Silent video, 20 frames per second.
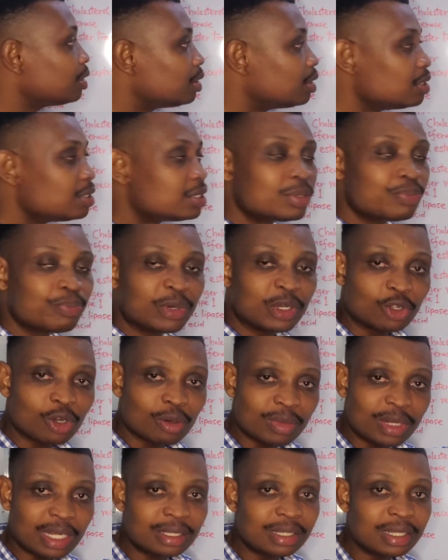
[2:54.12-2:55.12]
is
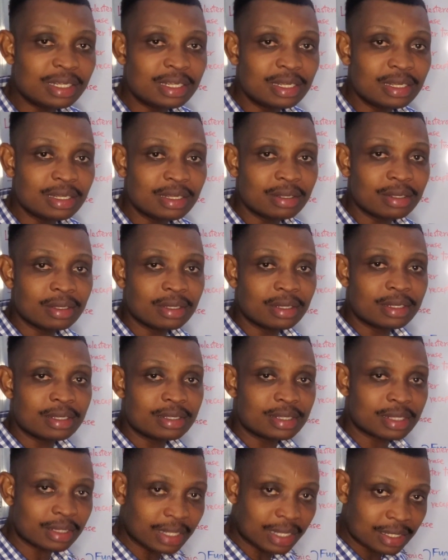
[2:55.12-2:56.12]
predominantly
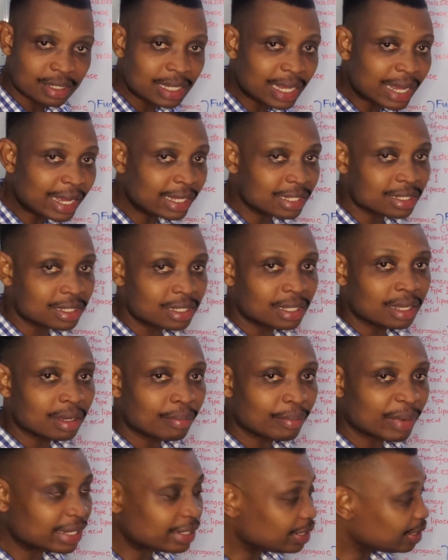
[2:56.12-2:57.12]
synthesized
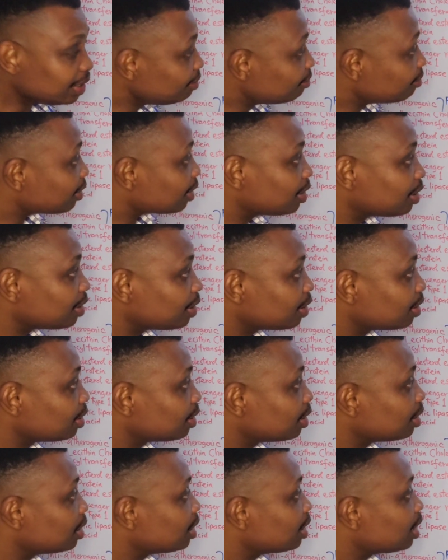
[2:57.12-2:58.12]
by the liver
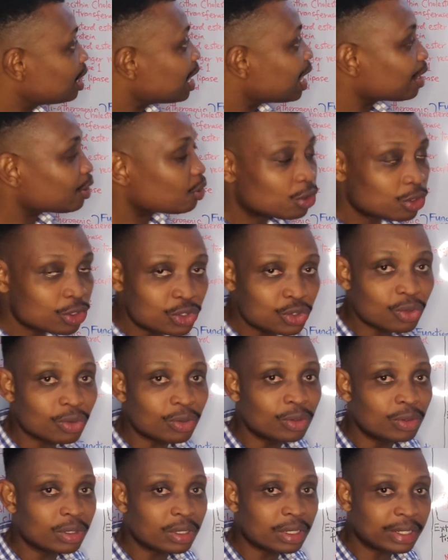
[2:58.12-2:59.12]
and
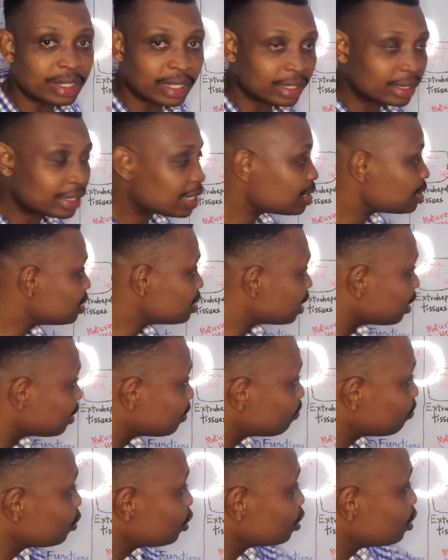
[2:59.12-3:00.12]
also the intestine.